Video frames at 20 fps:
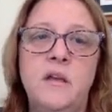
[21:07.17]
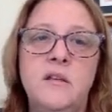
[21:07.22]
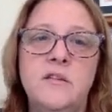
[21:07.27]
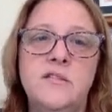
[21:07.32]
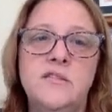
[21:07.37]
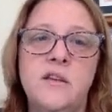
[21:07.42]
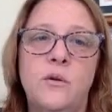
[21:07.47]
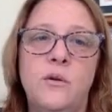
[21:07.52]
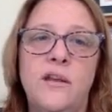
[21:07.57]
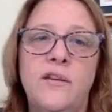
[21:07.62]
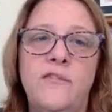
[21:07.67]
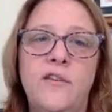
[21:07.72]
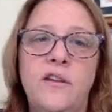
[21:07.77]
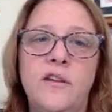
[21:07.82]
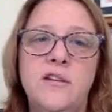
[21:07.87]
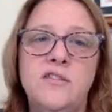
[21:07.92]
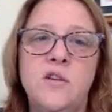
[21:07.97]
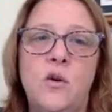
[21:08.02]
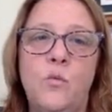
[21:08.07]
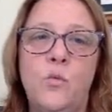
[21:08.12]
So if it
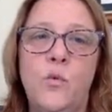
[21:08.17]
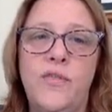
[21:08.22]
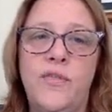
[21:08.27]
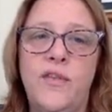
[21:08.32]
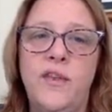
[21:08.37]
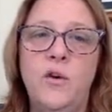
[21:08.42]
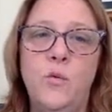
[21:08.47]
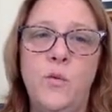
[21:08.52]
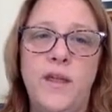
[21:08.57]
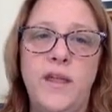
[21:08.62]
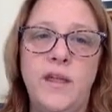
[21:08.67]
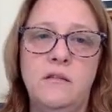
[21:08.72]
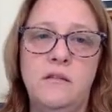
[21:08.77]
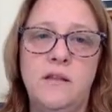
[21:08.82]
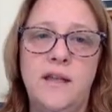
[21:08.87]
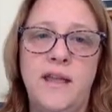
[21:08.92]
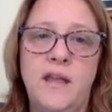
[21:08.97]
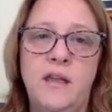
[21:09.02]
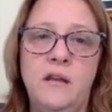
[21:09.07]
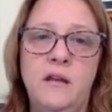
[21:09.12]
is within a week
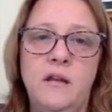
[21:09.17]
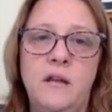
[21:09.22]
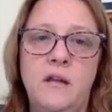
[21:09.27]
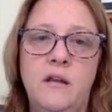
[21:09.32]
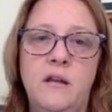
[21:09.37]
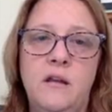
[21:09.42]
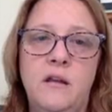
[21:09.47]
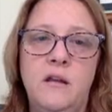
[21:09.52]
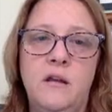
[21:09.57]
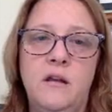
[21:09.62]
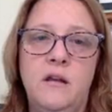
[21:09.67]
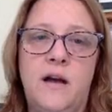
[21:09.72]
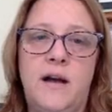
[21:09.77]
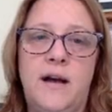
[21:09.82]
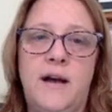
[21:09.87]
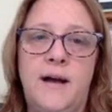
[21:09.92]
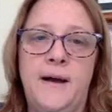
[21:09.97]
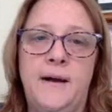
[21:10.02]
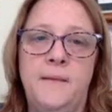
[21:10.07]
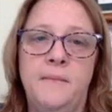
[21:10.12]
late,
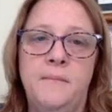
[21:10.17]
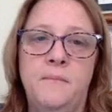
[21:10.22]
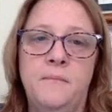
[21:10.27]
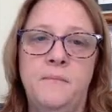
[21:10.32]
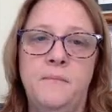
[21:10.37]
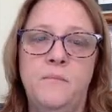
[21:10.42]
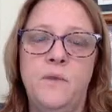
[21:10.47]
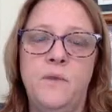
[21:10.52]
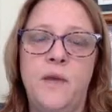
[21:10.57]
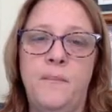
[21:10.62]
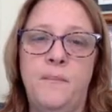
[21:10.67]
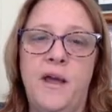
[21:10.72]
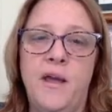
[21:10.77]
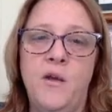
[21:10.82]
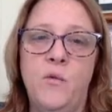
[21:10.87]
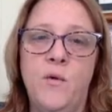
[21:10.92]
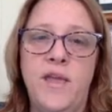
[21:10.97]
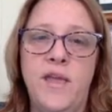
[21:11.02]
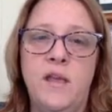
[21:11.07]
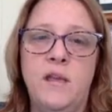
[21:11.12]
and by
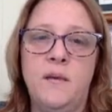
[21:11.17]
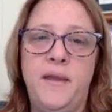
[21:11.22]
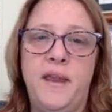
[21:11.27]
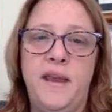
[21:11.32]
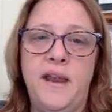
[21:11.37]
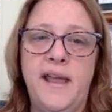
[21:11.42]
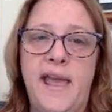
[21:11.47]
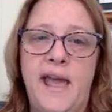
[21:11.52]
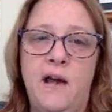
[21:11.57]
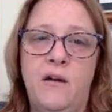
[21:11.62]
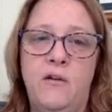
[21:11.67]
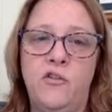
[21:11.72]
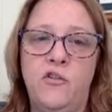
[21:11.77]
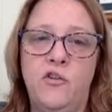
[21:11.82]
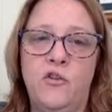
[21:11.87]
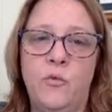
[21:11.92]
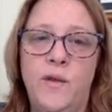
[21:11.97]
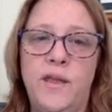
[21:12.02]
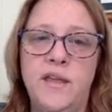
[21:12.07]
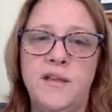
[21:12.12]
a week, I mean a
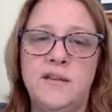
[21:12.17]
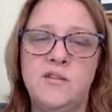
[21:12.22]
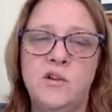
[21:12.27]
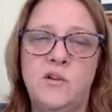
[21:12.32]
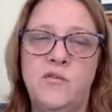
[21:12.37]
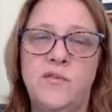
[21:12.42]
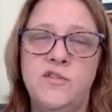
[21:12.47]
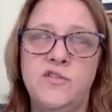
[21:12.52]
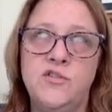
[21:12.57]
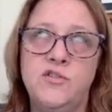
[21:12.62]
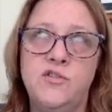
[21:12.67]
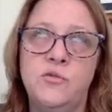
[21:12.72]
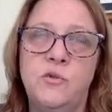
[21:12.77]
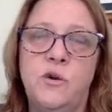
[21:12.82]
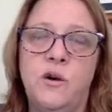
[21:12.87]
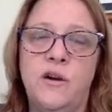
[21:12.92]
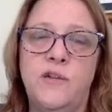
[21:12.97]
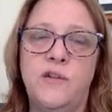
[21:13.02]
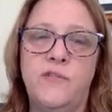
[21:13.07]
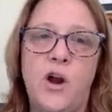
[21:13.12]
calendar week. So if it's due
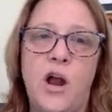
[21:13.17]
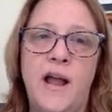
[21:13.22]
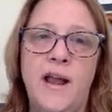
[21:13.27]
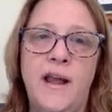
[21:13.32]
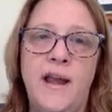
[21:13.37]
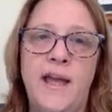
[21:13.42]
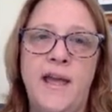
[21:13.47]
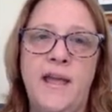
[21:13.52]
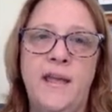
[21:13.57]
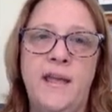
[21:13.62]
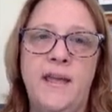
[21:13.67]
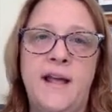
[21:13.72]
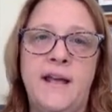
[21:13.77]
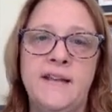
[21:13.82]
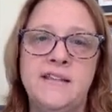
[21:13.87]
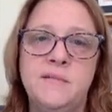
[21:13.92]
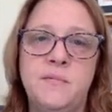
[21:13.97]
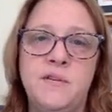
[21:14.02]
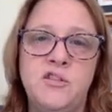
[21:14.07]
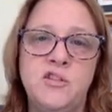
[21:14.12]
on a Friday, it
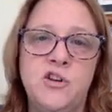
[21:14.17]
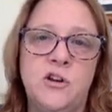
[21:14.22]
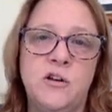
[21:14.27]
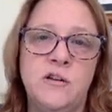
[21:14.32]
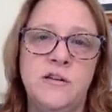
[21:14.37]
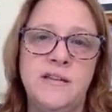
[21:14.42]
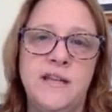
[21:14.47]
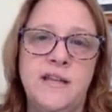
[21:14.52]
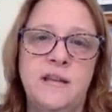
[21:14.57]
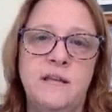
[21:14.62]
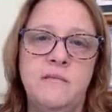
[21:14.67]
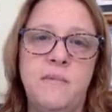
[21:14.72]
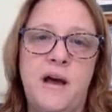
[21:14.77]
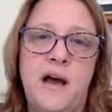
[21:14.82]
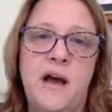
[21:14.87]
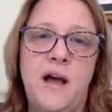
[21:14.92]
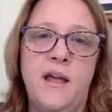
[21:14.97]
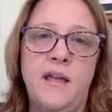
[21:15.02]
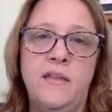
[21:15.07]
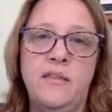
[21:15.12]
has to be turned in
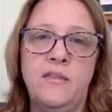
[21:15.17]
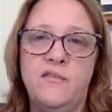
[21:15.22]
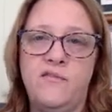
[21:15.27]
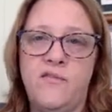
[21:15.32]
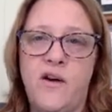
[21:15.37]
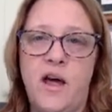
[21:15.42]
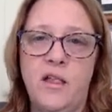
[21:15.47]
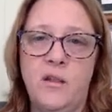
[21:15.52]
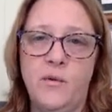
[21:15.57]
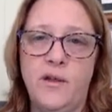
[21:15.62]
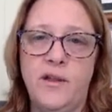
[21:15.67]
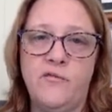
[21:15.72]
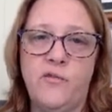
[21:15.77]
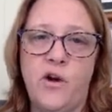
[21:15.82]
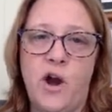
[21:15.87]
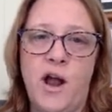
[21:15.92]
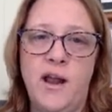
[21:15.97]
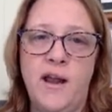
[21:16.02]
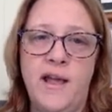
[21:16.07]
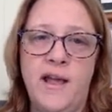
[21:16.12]
by the following
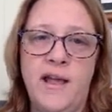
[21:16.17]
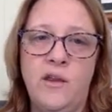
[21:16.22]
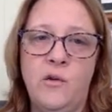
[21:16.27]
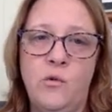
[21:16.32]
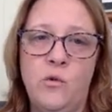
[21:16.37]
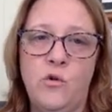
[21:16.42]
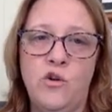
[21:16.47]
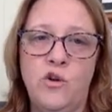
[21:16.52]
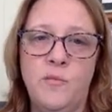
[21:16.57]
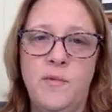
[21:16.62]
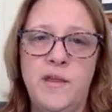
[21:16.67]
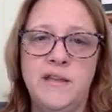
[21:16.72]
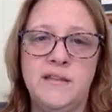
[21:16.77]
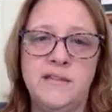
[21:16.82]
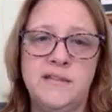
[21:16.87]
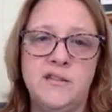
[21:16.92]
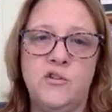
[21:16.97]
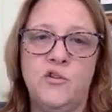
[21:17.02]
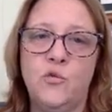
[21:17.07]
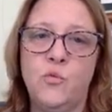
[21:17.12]
Friday in order to be
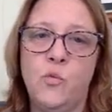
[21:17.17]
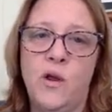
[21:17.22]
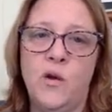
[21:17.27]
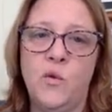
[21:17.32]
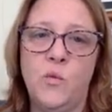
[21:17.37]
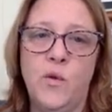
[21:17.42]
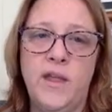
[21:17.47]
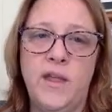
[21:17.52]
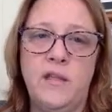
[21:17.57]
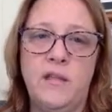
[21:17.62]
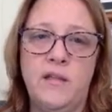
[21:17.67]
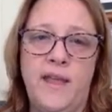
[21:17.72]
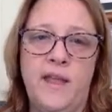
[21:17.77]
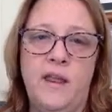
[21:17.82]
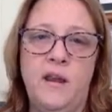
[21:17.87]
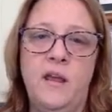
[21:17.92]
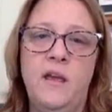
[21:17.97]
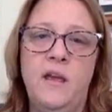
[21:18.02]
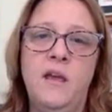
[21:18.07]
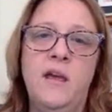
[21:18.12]
considered 1 week late.
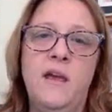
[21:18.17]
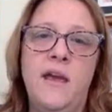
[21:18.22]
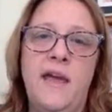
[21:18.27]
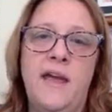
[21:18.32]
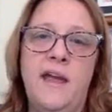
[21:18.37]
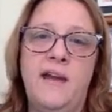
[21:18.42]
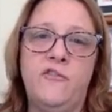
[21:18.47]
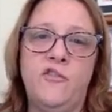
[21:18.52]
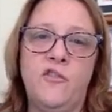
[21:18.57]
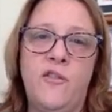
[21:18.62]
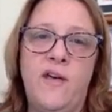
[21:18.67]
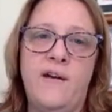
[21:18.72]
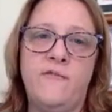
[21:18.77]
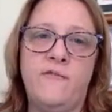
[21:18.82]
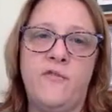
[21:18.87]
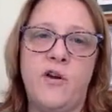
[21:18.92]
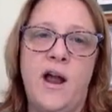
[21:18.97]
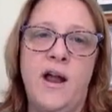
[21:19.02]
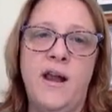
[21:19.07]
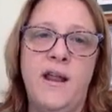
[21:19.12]
After that
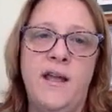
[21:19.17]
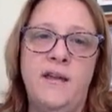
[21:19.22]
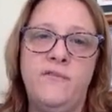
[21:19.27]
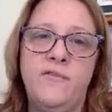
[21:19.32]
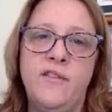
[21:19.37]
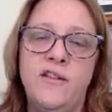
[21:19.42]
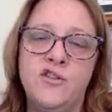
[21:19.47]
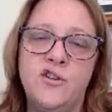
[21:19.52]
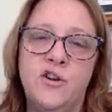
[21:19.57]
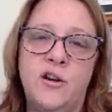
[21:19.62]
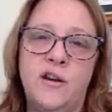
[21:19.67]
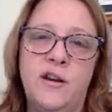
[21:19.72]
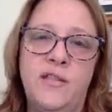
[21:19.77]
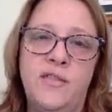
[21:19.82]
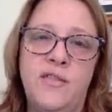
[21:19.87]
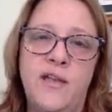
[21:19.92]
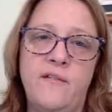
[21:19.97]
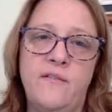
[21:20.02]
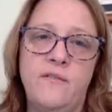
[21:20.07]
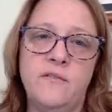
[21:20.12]
Friday, if they turn it
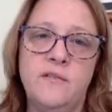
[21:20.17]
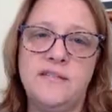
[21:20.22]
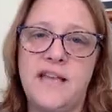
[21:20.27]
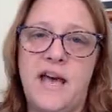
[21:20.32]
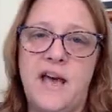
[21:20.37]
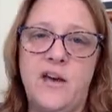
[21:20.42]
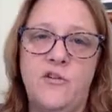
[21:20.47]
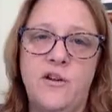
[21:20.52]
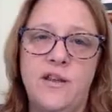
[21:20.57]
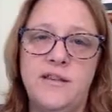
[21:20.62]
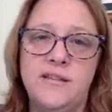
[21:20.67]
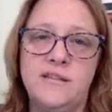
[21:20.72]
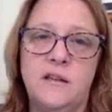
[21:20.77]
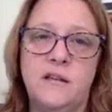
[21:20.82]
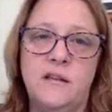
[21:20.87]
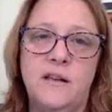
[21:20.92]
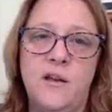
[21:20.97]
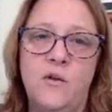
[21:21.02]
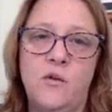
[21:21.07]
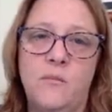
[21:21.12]
in that Saturday,
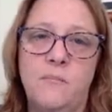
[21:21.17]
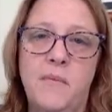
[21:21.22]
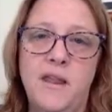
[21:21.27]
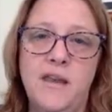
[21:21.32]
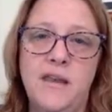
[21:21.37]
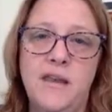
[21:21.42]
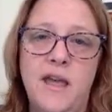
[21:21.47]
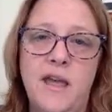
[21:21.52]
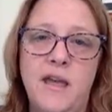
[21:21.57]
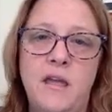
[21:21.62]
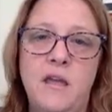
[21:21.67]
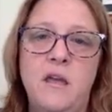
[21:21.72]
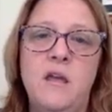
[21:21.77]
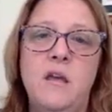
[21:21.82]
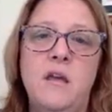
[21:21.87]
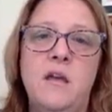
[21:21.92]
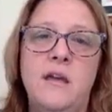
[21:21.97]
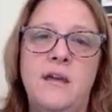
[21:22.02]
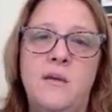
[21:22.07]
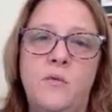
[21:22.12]
Sunday, or Monday,
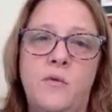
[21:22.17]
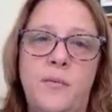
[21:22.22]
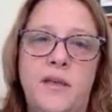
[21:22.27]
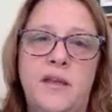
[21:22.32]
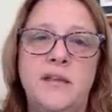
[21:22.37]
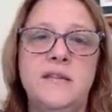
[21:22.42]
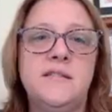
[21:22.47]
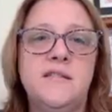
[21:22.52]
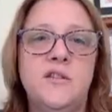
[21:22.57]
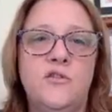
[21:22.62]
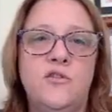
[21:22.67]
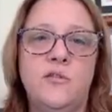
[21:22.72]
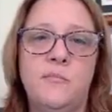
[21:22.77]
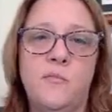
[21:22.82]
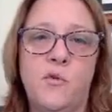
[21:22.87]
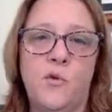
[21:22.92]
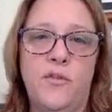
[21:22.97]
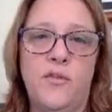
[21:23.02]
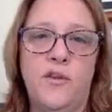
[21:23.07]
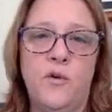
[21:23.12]
it will be considered
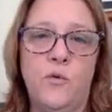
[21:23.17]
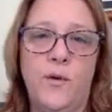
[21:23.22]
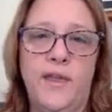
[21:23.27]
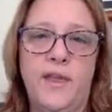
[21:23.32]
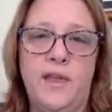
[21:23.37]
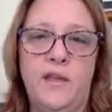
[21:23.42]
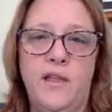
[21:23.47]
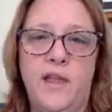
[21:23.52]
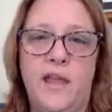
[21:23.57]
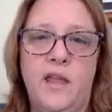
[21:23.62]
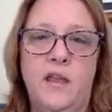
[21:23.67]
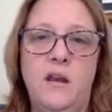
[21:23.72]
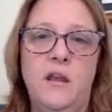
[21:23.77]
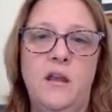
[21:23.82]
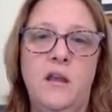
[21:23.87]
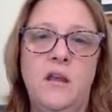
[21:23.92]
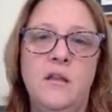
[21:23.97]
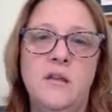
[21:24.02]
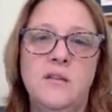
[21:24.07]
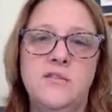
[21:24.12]
more than a week late.
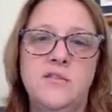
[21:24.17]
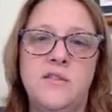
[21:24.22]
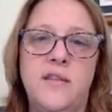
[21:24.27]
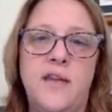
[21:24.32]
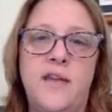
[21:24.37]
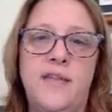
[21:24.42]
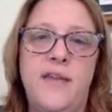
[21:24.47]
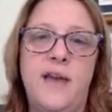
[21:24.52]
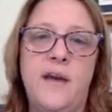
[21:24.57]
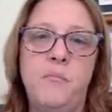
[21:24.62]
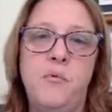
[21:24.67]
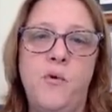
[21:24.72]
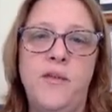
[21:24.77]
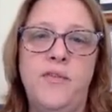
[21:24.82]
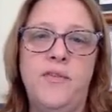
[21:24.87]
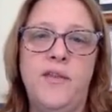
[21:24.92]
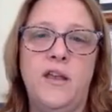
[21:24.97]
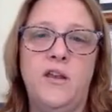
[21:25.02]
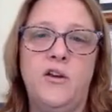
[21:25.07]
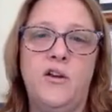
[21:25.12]
So that at that
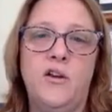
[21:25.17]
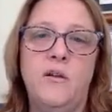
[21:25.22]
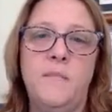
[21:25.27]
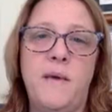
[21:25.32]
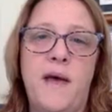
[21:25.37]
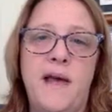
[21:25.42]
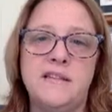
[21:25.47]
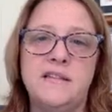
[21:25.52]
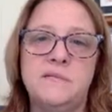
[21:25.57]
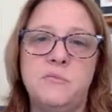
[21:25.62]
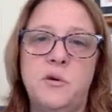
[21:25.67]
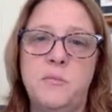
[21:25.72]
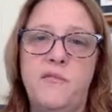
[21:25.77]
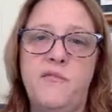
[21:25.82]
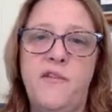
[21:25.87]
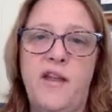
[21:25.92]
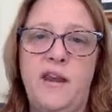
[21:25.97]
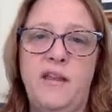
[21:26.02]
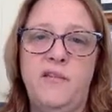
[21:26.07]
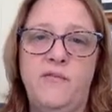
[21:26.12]
point, they can earn a maximum
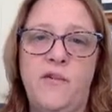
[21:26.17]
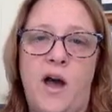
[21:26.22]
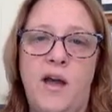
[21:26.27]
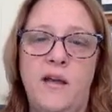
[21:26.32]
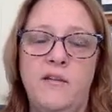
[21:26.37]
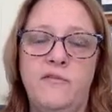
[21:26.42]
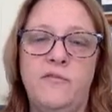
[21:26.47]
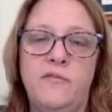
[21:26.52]
of 85.